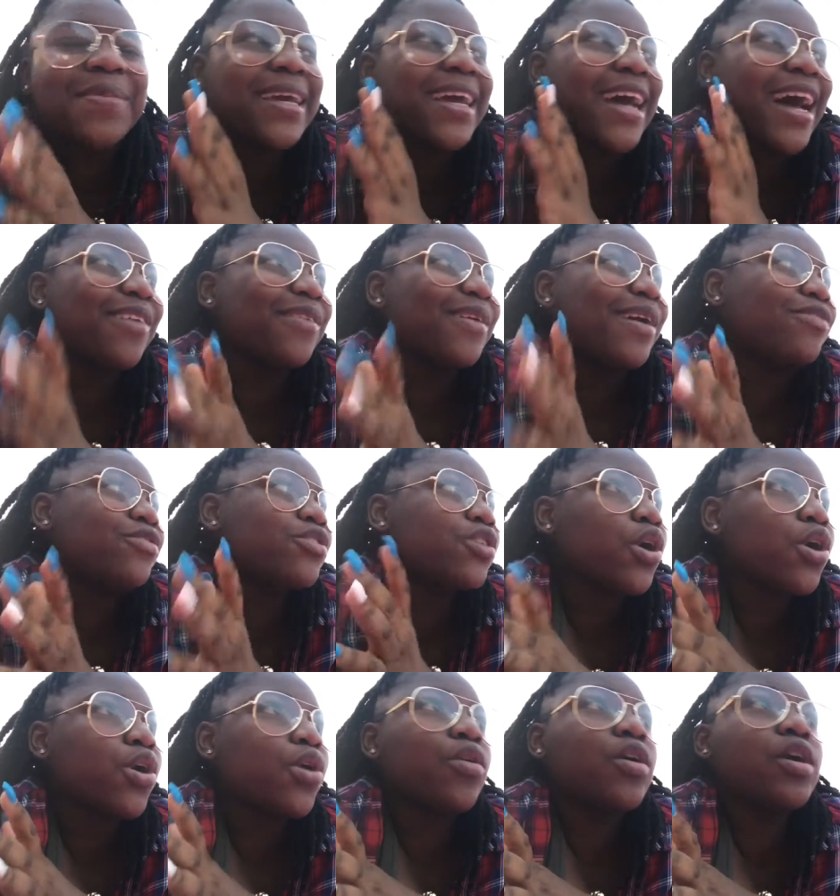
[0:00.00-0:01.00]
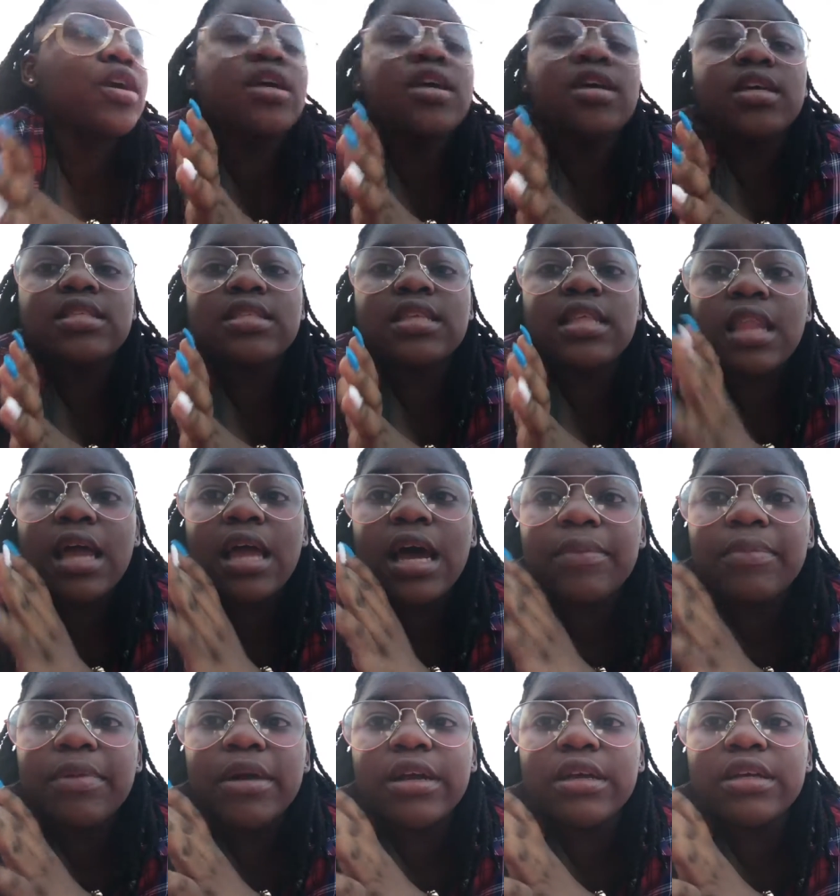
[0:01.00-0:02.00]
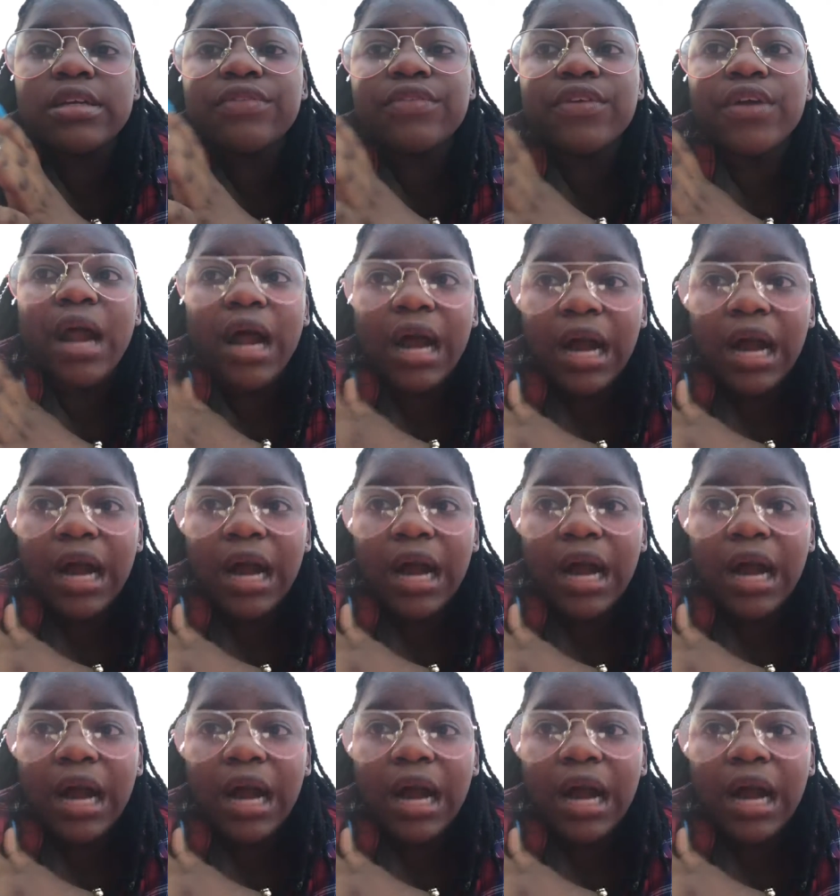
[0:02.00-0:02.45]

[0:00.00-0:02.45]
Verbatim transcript: Like I don't have to go to the library for